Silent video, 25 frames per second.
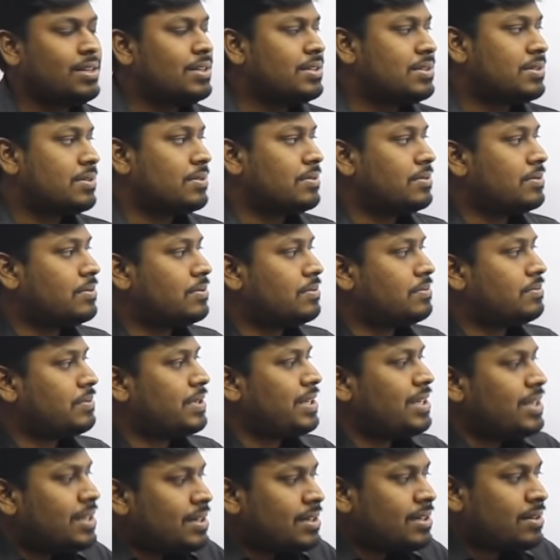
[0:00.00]
So
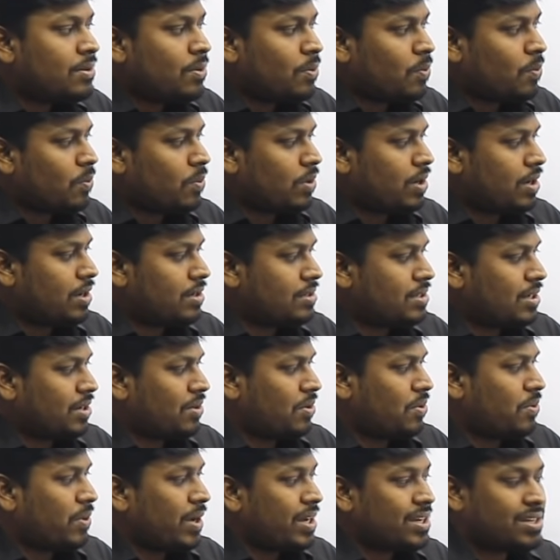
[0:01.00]
here the
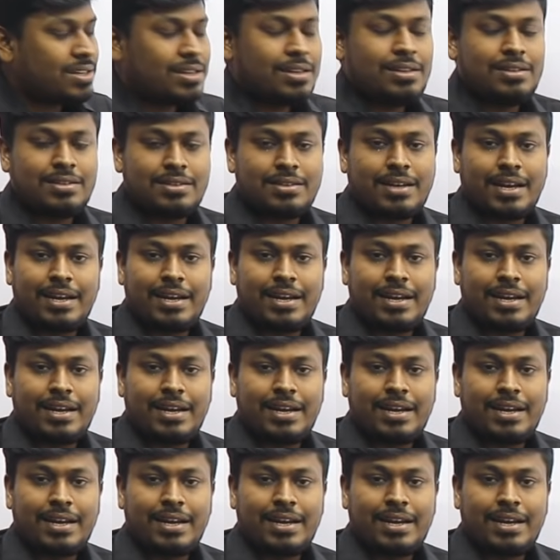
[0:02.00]
questions,